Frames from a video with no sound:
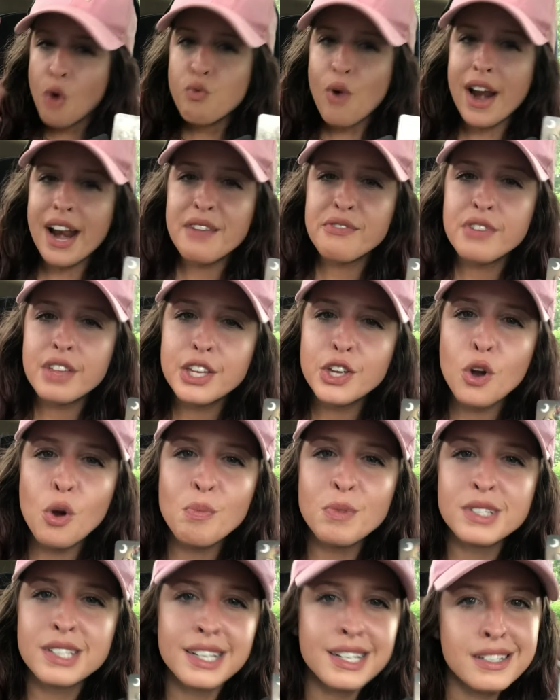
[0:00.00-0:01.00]
Right, I feel like you're
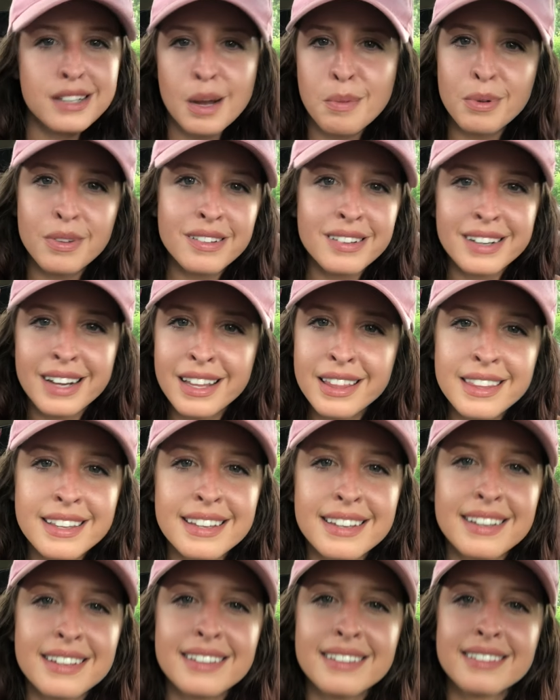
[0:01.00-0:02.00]
almost like double or
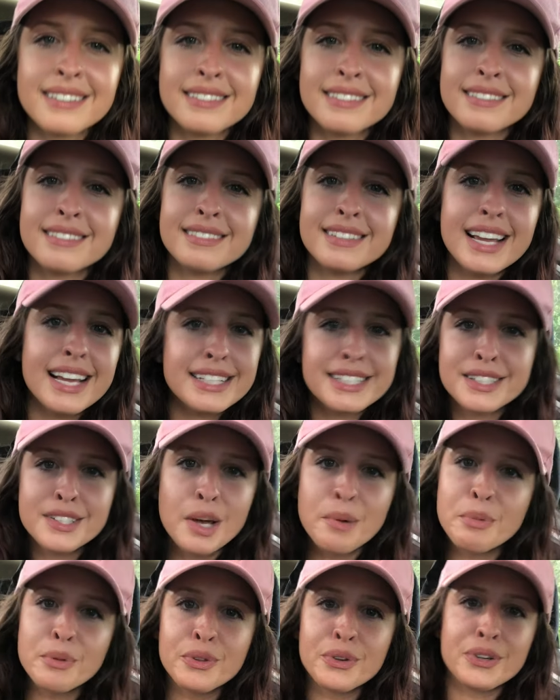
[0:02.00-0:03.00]
nothing it's
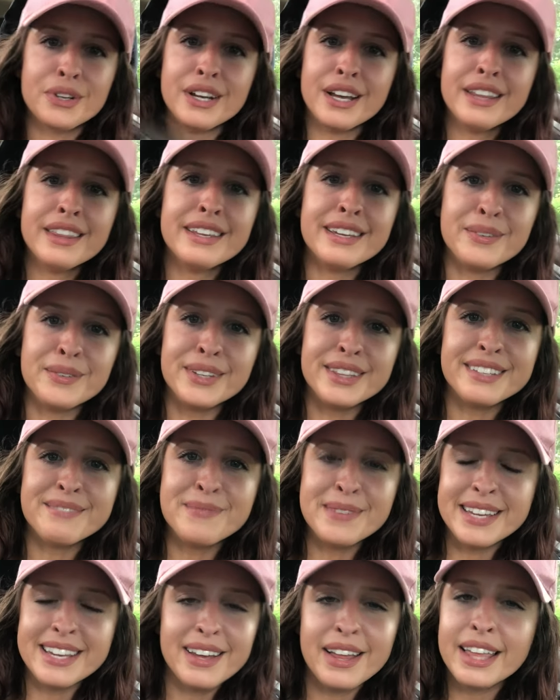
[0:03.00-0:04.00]
double or nothing with me.